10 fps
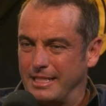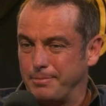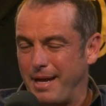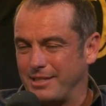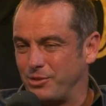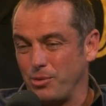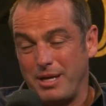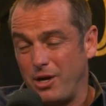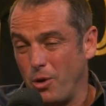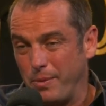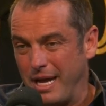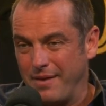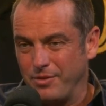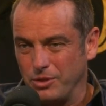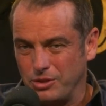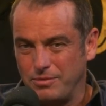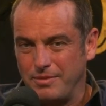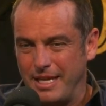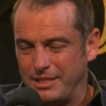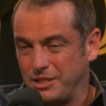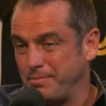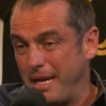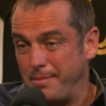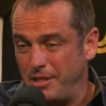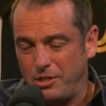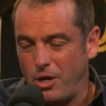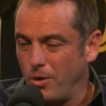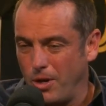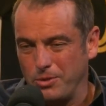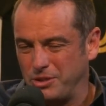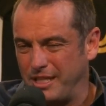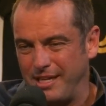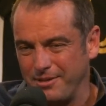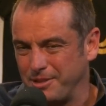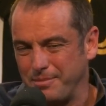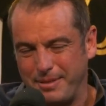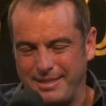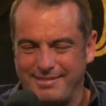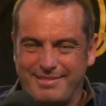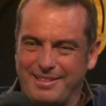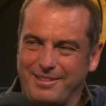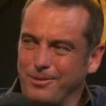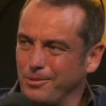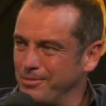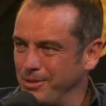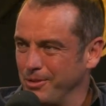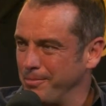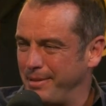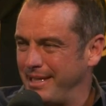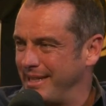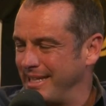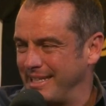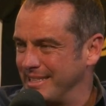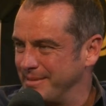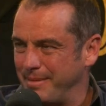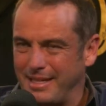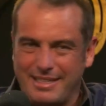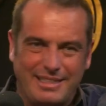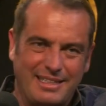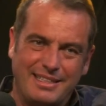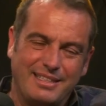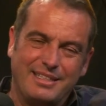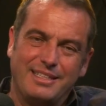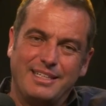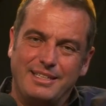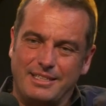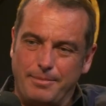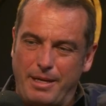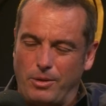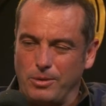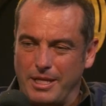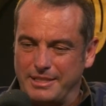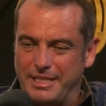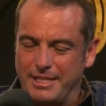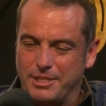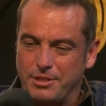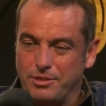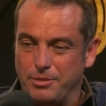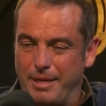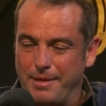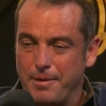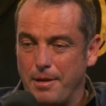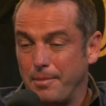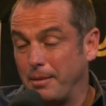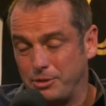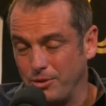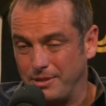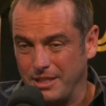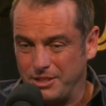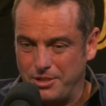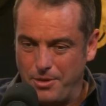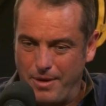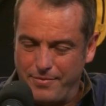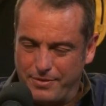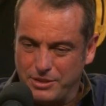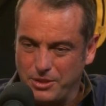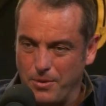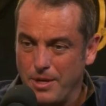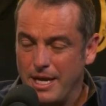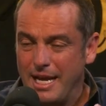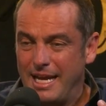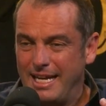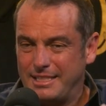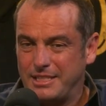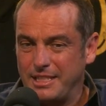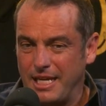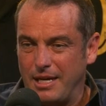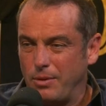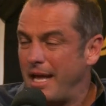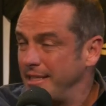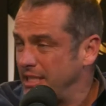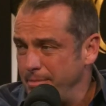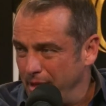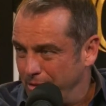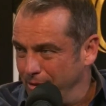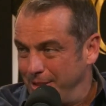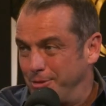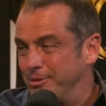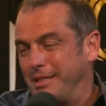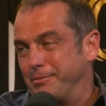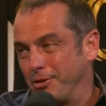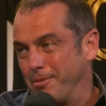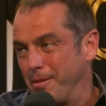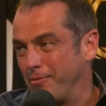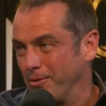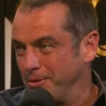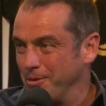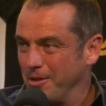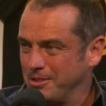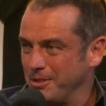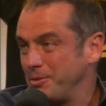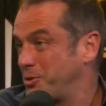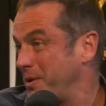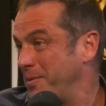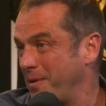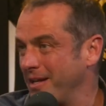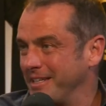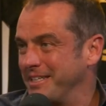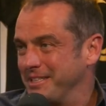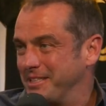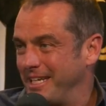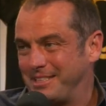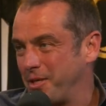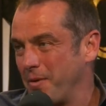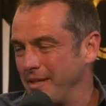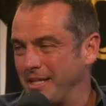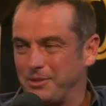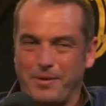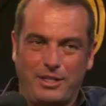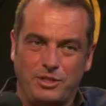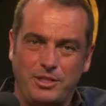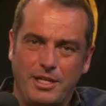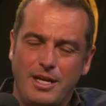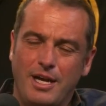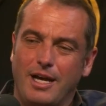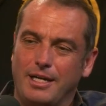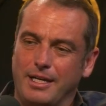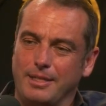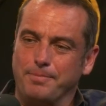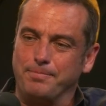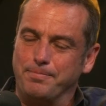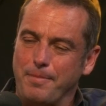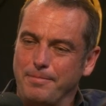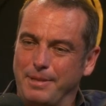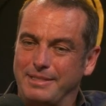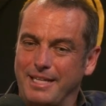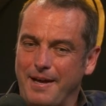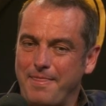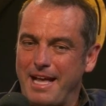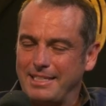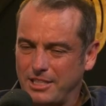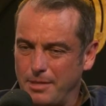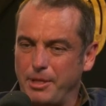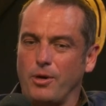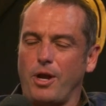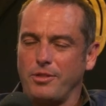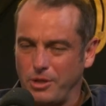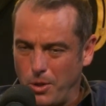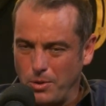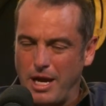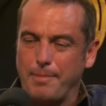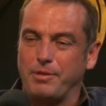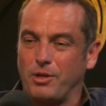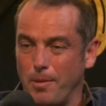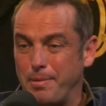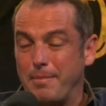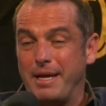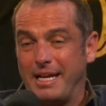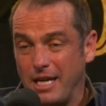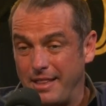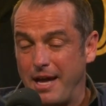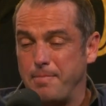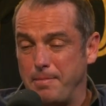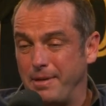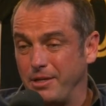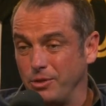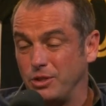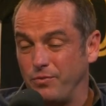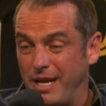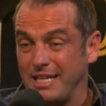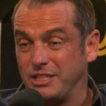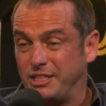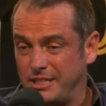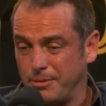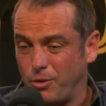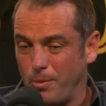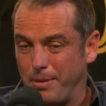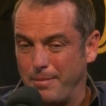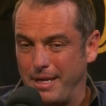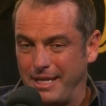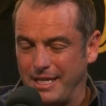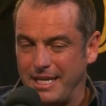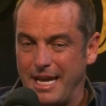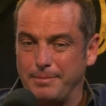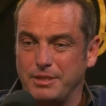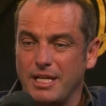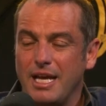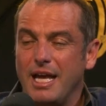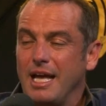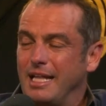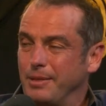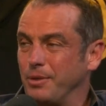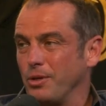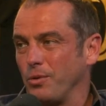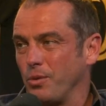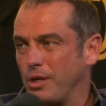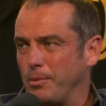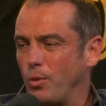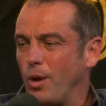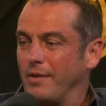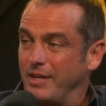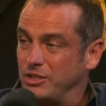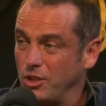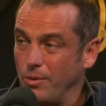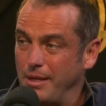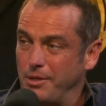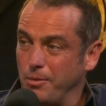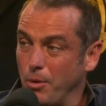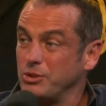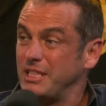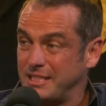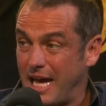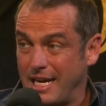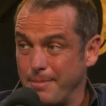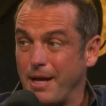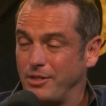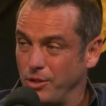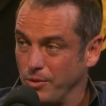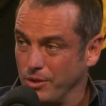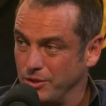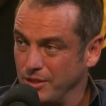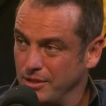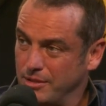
us back to normal. I hope we have those nations, maybe co-hosting, but the whole European thing doesn't make a whole lot of sense to me. I'm sure it does to UEFA. So it's and it's going to be a 32-team tournament before too long. So enjoy it while it is. It's going that direction. But that's going to be going on the Gold Cup, the Copa America. That'd be big news if we actually see some Copa America games, and then we'll go in the World Cup qualifying. So you're most excited about the Euros?